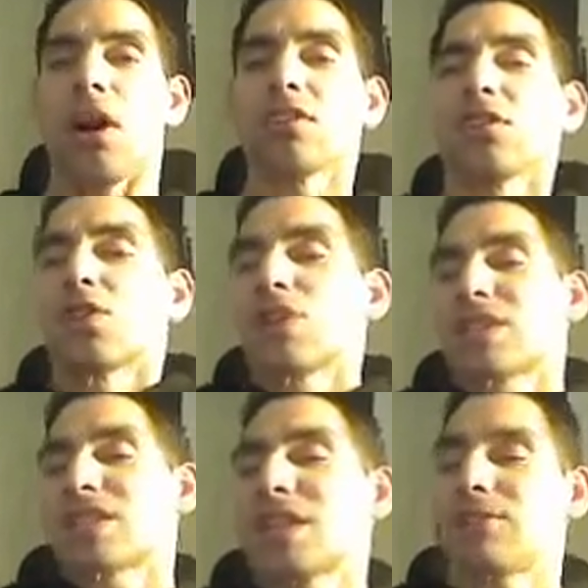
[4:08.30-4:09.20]
Also
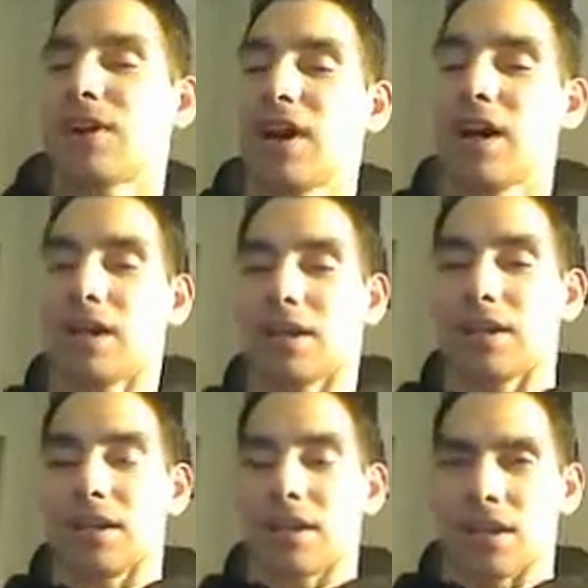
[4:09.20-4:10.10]
curious to see if
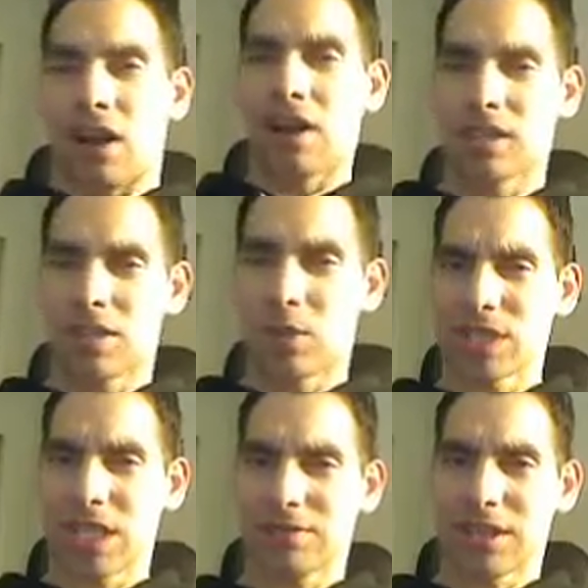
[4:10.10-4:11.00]
Condit's going to
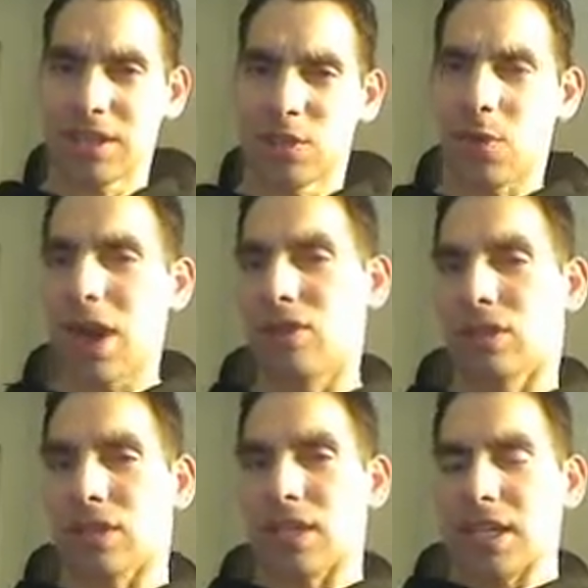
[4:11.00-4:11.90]
want to take his fight to the
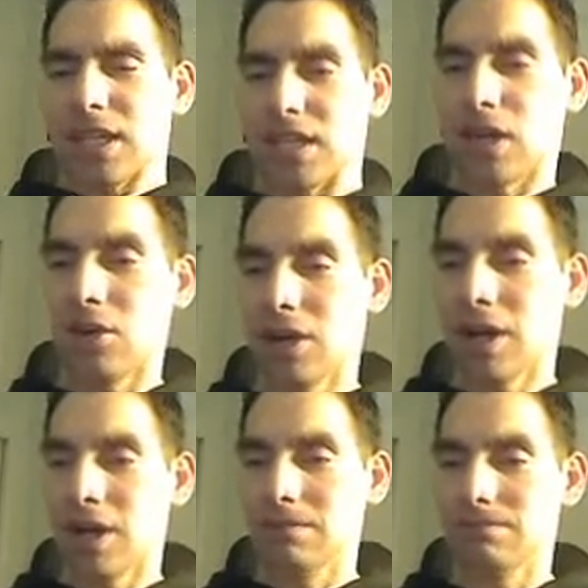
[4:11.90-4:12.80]
ground.
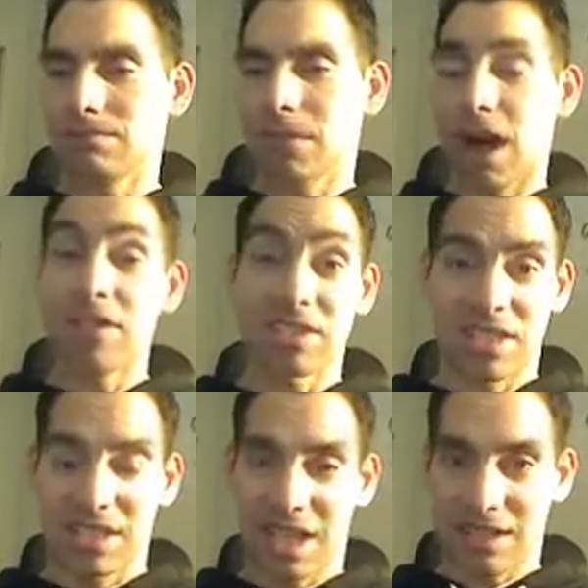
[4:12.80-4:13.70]

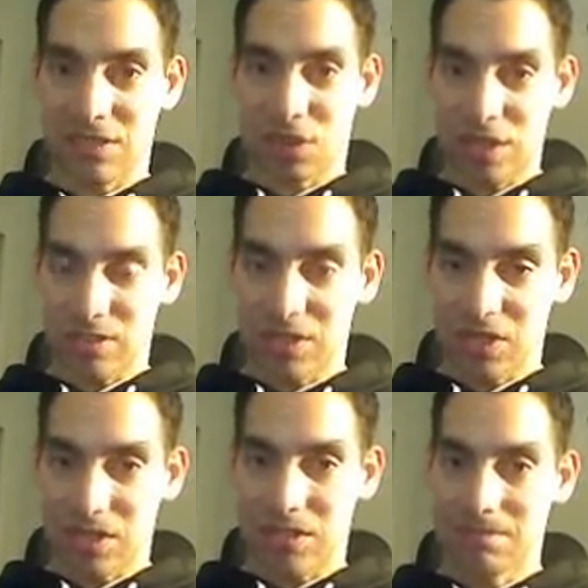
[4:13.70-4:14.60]
Obviously Diaz has great
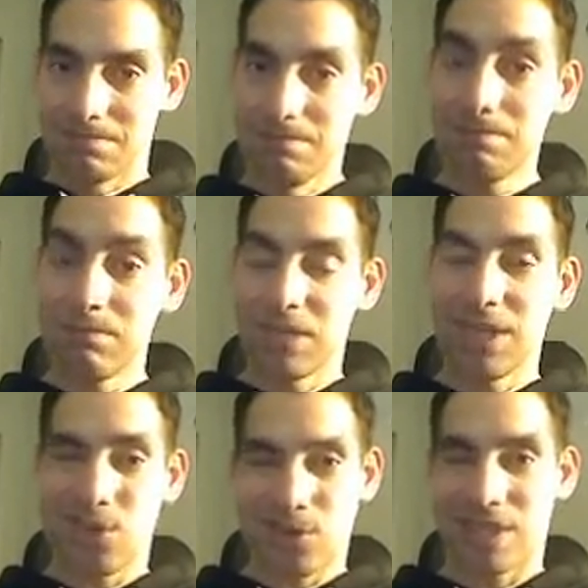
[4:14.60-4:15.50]
submissions.
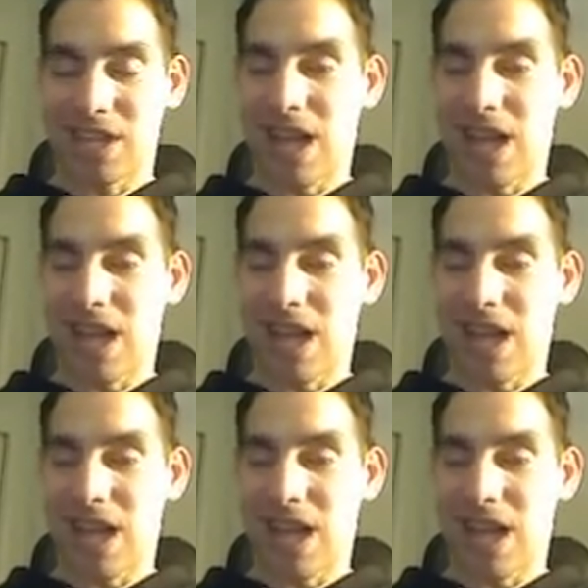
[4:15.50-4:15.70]
Neither of these